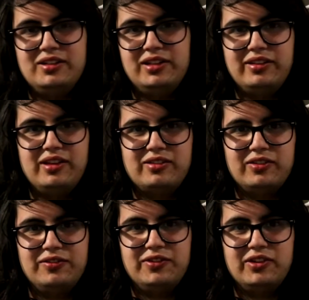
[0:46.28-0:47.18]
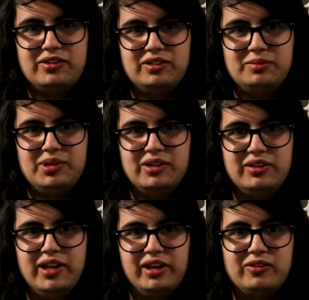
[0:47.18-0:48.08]
let's answer the first part
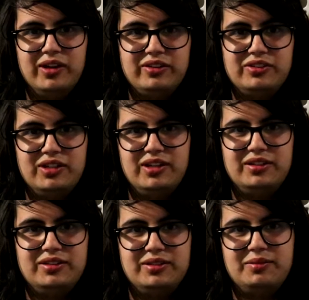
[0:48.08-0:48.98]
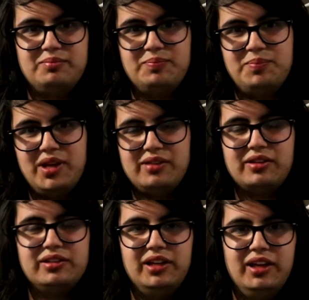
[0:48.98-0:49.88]
of that question.
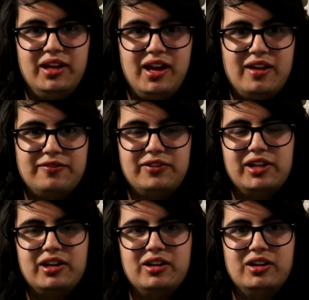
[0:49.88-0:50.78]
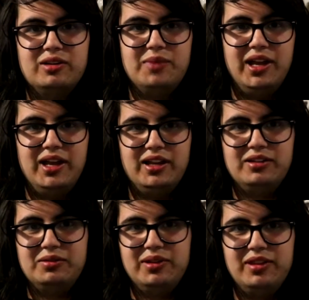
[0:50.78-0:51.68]
Basically, every car
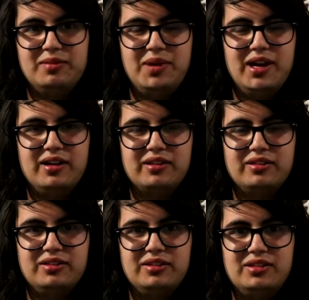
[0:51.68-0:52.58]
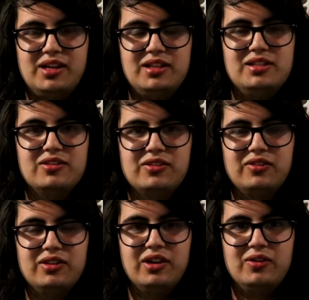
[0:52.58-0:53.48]
made within the past 10 years or
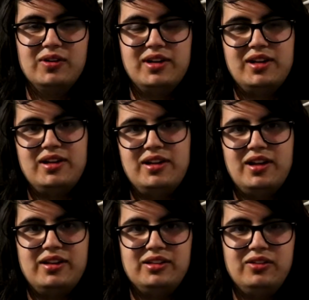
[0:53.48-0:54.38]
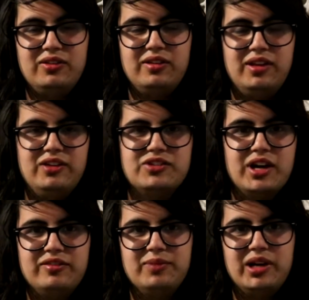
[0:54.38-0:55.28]
so uses a
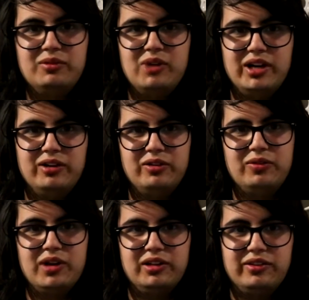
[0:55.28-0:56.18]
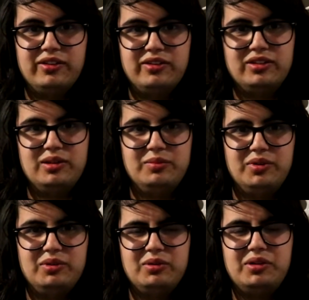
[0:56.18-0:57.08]
drive-by-wire throttle system.
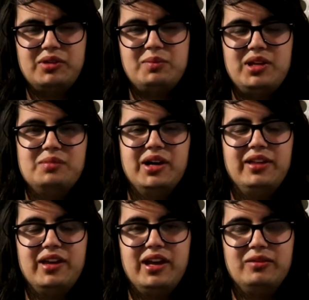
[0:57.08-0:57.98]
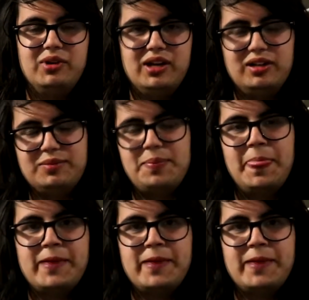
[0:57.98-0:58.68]
What do I mean by that? Well,